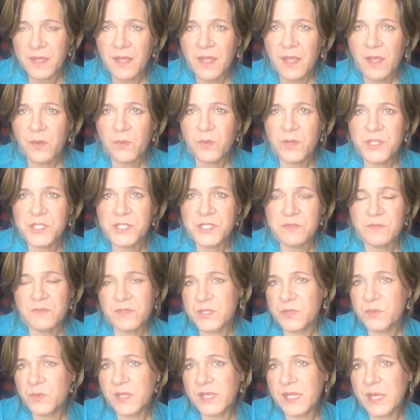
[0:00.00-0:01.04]
which was
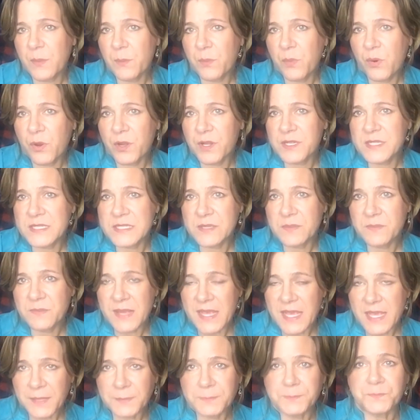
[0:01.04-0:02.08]
really important to
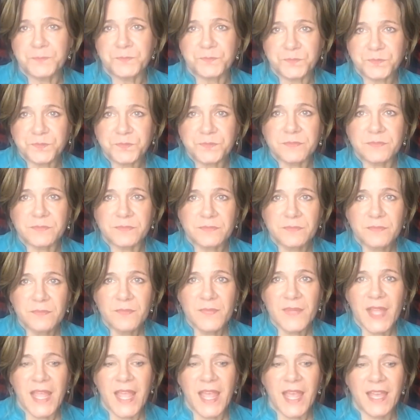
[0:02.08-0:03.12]
me.
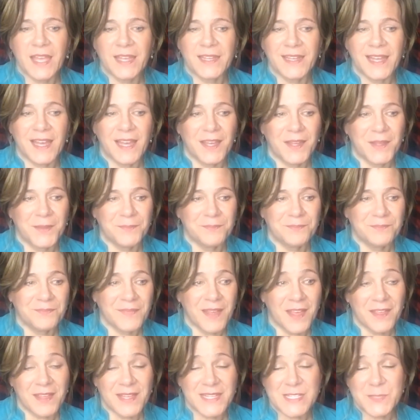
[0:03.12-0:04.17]
And
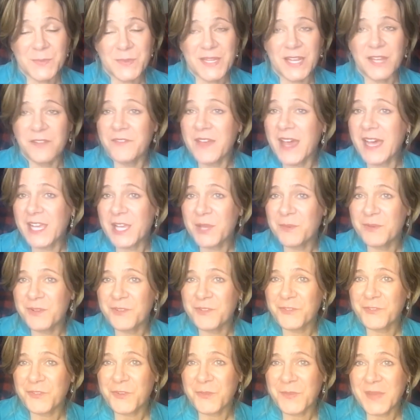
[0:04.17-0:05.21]
it's been invaluable
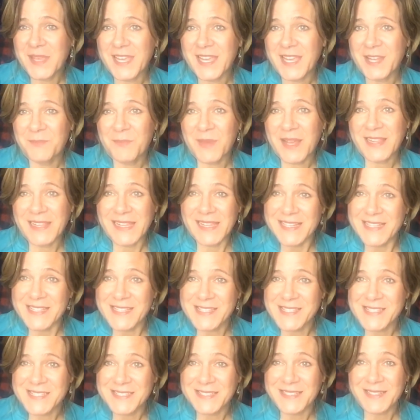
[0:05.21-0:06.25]
for me in my
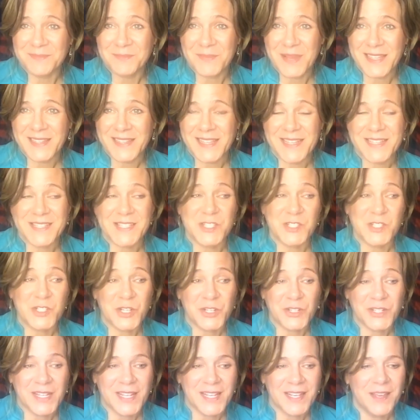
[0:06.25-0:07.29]
latest
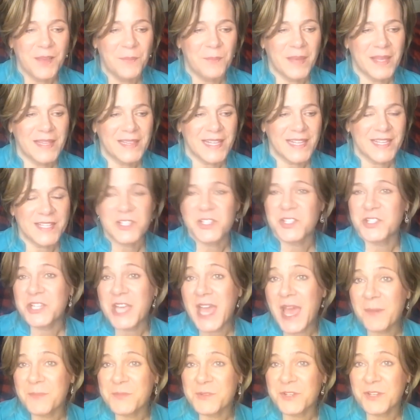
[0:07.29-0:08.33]
journey, my latest
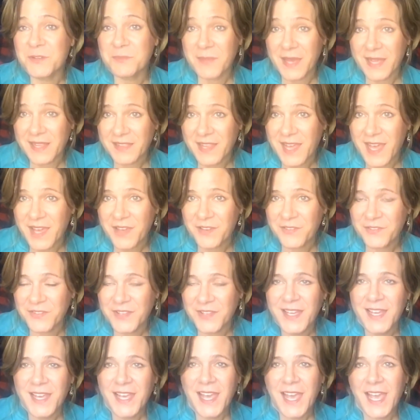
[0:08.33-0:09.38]
chapter in my life,
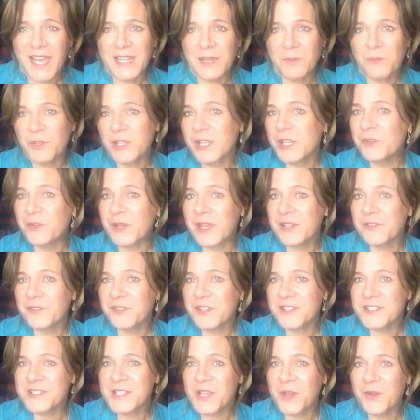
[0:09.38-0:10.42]
and I'm really grateful.
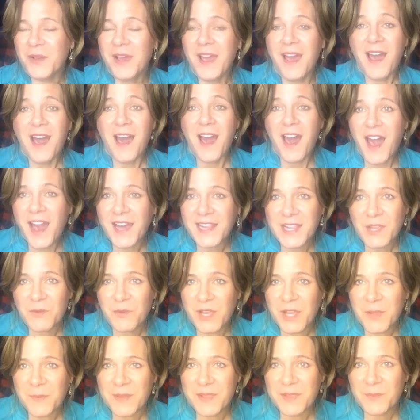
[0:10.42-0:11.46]
So highly
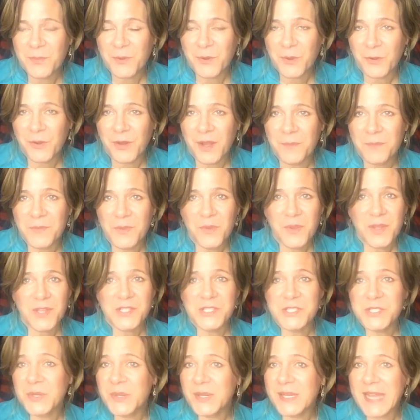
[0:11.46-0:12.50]
recommend the program. You can
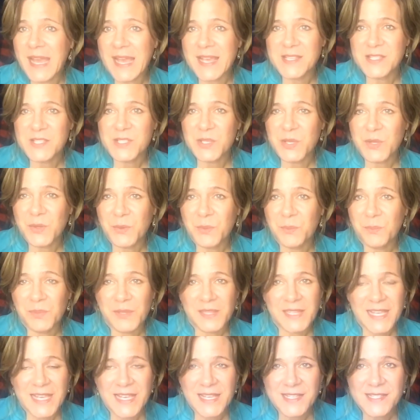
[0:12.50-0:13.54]
do it as you
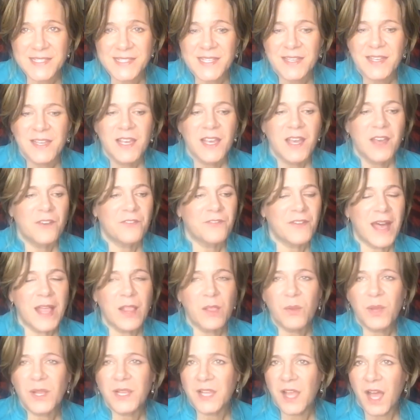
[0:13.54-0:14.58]
please. Follow
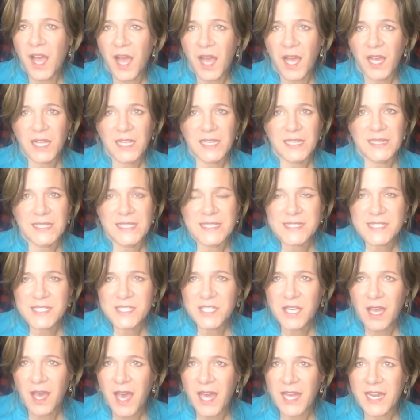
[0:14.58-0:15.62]
along, listen to
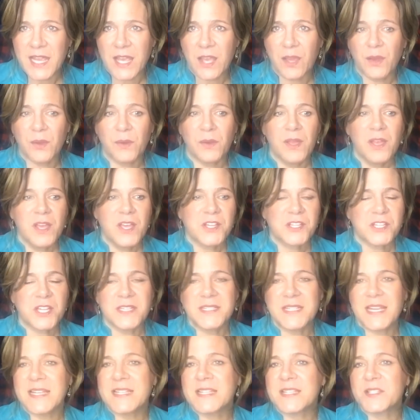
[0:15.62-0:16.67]
audio.
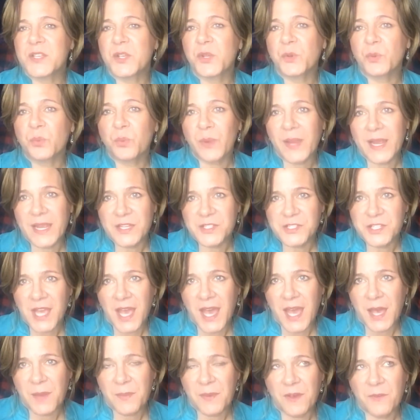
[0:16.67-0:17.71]
Shantae does a great
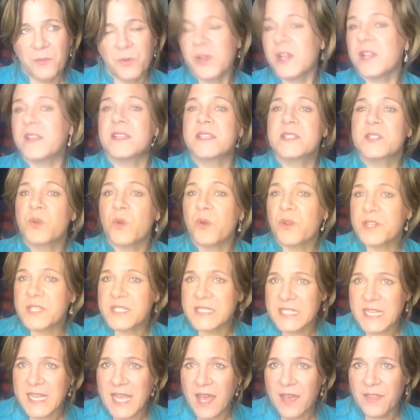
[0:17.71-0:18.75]
job of putting this course
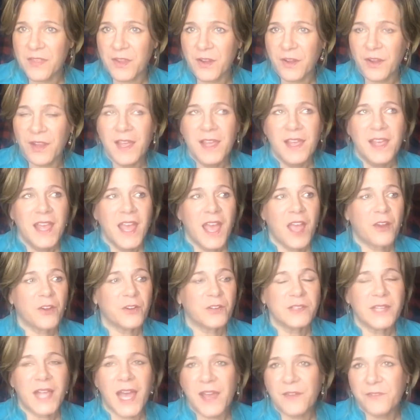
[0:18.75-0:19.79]
together. Her
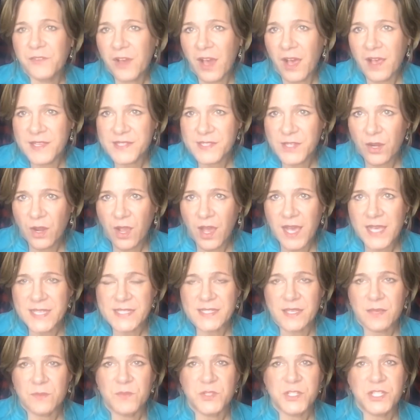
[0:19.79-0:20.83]
live calls are
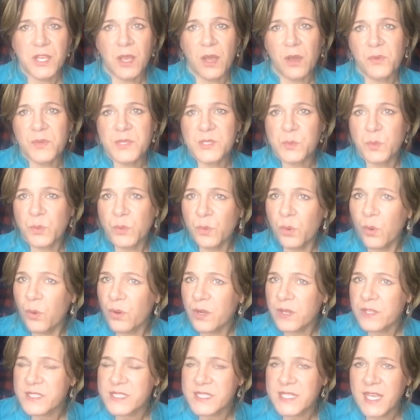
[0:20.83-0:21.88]
awesome. She always
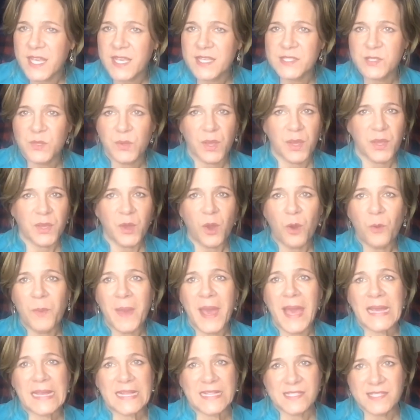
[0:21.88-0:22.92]
records things. You can go
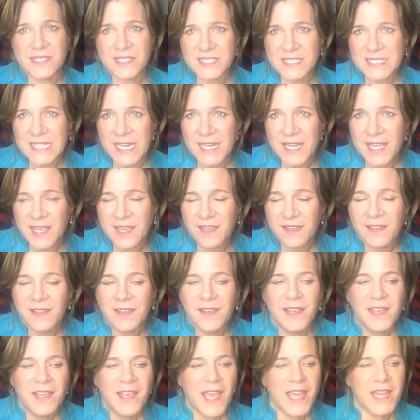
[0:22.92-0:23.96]
back and study
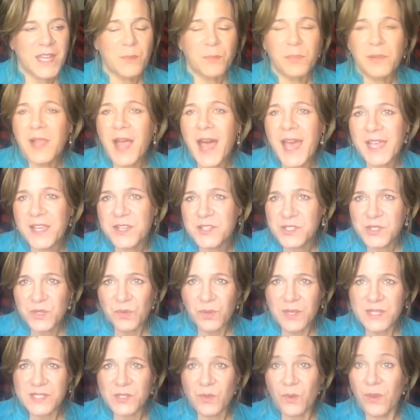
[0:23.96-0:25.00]
and apply it to
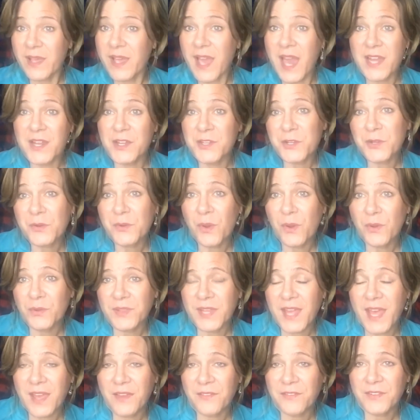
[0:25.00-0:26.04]
what's going on in your own
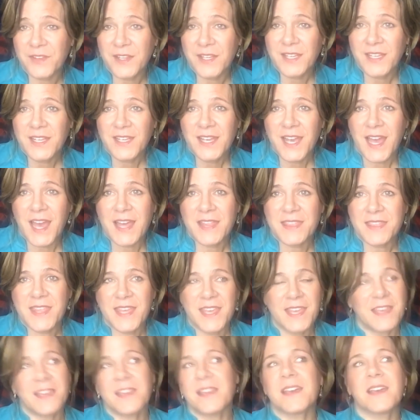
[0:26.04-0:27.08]
life. I
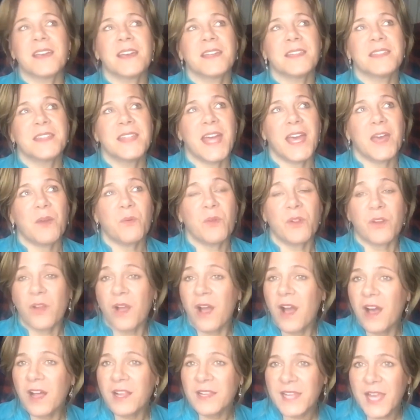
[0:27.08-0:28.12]
think that we're
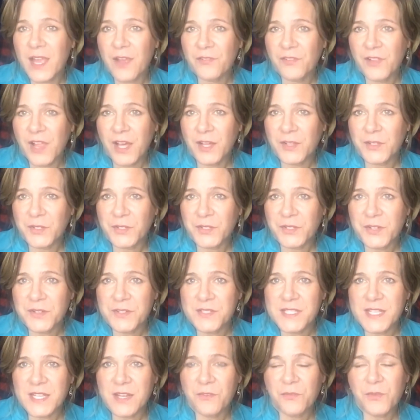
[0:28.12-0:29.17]
all lifelong learners,
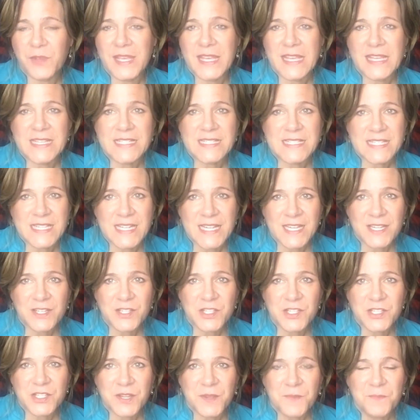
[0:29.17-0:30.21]
and if we can
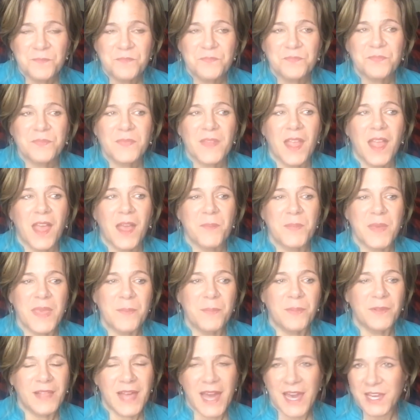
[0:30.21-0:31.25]
teach people
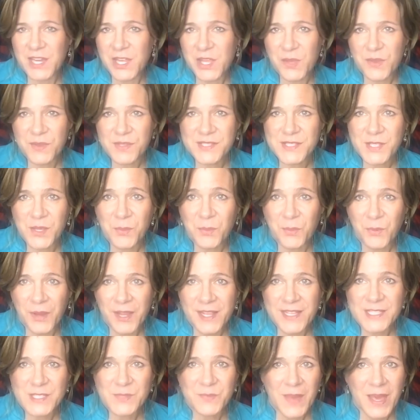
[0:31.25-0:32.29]
how to use their
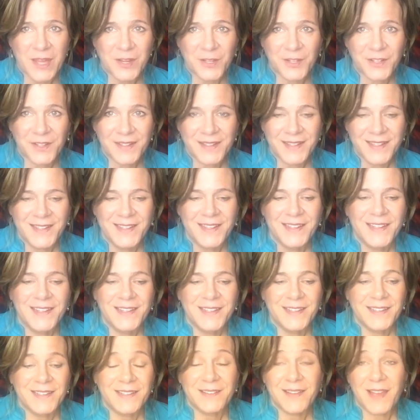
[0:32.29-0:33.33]
brains better,
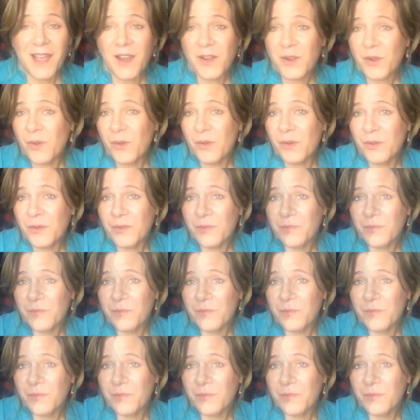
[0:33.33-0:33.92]
our whole